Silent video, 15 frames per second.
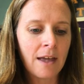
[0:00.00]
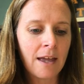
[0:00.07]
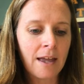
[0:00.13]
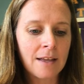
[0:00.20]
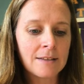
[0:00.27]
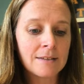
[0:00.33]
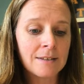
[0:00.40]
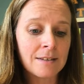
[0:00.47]

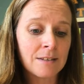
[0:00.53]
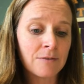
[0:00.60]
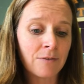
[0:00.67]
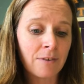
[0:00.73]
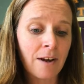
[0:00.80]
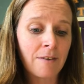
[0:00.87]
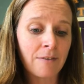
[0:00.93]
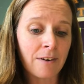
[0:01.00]
and since
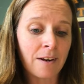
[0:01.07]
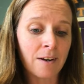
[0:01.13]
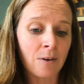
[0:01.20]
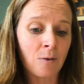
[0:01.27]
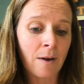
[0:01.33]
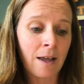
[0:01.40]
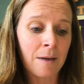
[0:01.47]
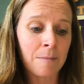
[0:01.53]
forever in a
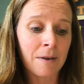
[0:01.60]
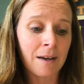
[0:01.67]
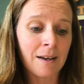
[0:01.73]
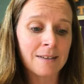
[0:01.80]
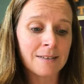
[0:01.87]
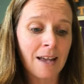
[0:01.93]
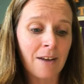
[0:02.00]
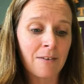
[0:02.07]
way,
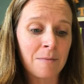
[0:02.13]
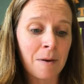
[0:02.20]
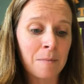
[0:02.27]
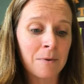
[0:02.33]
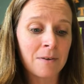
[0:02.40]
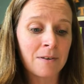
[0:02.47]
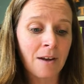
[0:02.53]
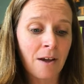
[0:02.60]
because I
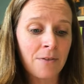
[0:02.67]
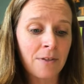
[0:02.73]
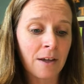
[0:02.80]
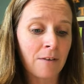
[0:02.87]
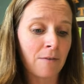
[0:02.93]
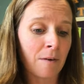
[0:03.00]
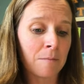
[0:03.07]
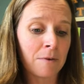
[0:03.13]
remember
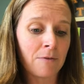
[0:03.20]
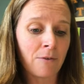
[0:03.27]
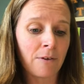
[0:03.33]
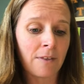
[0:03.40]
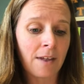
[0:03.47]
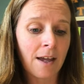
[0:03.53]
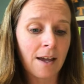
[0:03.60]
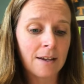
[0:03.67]
nothing from before
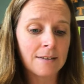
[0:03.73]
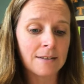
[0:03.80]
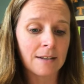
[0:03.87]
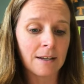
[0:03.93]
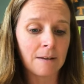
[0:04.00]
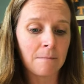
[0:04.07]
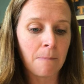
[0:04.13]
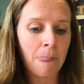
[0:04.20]
the
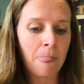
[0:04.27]
accident.